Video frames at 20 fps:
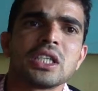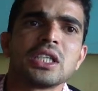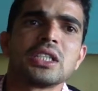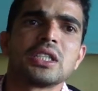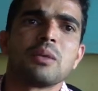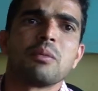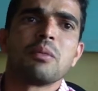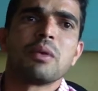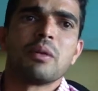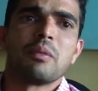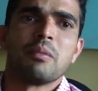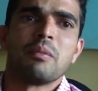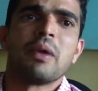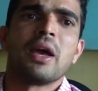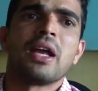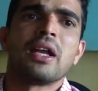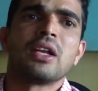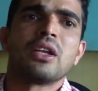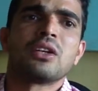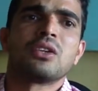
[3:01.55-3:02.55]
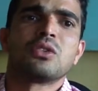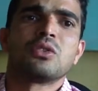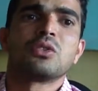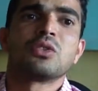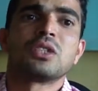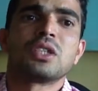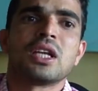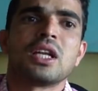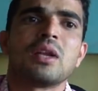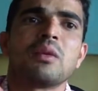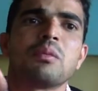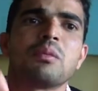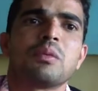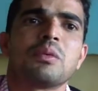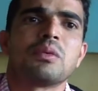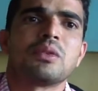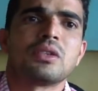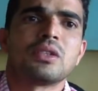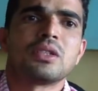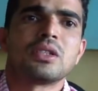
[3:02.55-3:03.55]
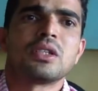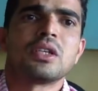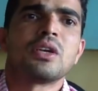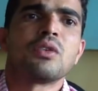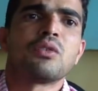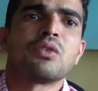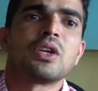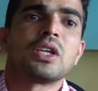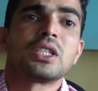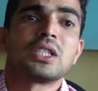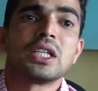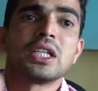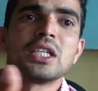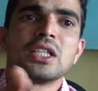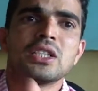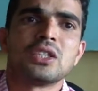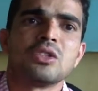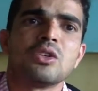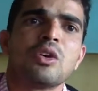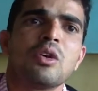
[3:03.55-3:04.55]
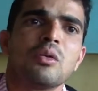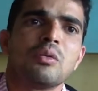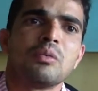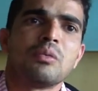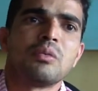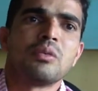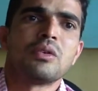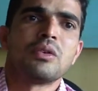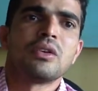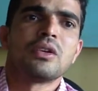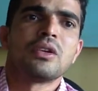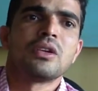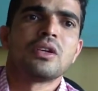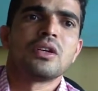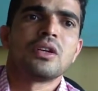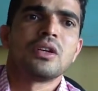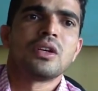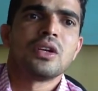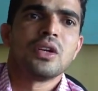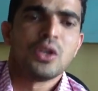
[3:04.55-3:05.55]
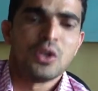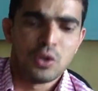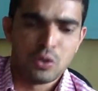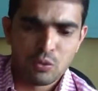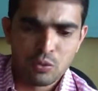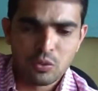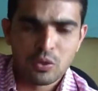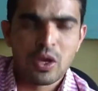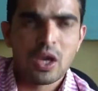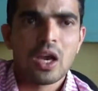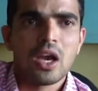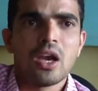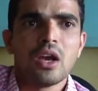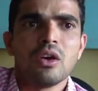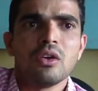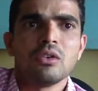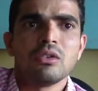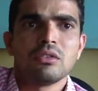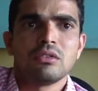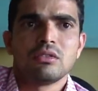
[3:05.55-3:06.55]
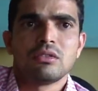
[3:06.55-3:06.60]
is a barrier to sell for a sales job. If you are